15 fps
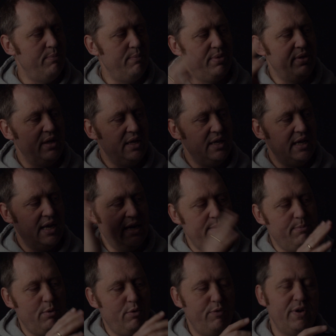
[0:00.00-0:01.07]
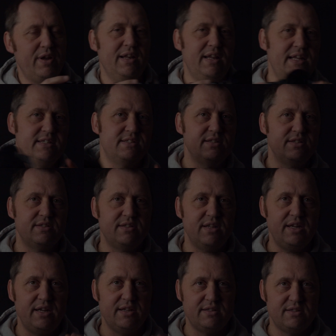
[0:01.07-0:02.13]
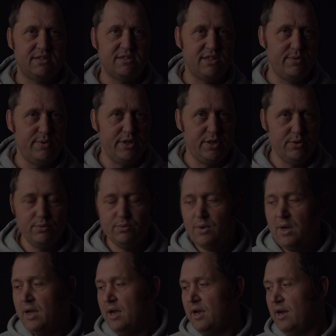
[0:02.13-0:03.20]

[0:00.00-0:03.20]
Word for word: the anamorphic lenses that Sirui do.